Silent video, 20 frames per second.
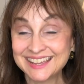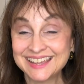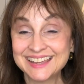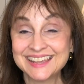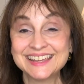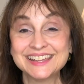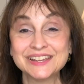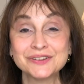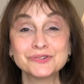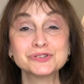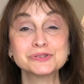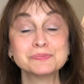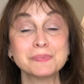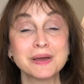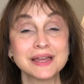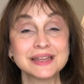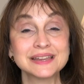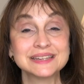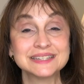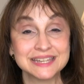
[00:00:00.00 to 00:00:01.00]
here's
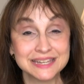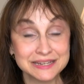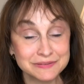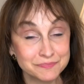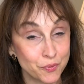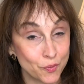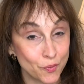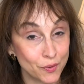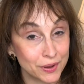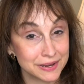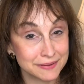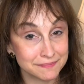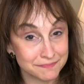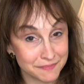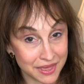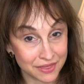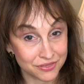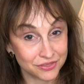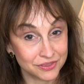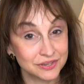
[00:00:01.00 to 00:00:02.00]
my 10-point
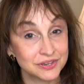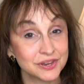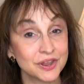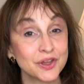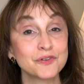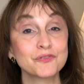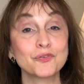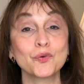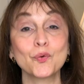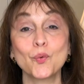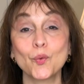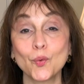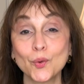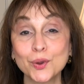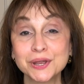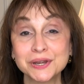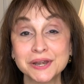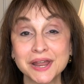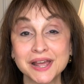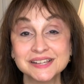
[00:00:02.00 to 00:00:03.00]
method for
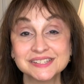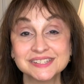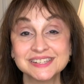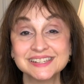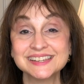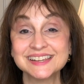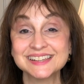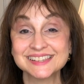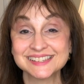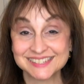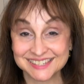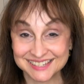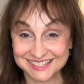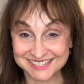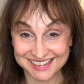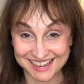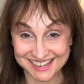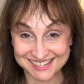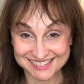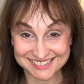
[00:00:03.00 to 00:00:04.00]
organizing
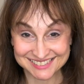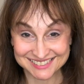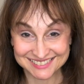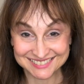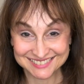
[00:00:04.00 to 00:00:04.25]
success.